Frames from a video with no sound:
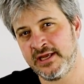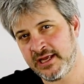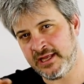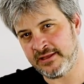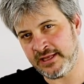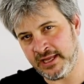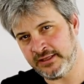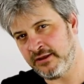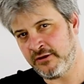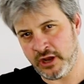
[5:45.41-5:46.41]
And then
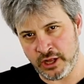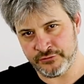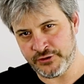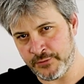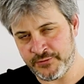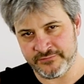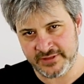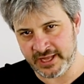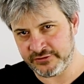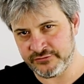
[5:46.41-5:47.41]
on top of
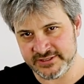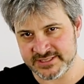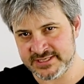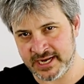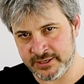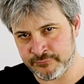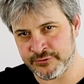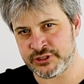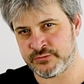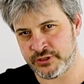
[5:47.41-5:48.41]
that, you decide
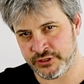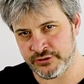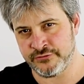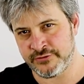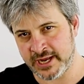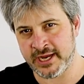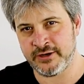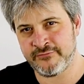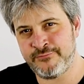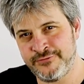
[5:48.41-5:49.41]
which one you kind of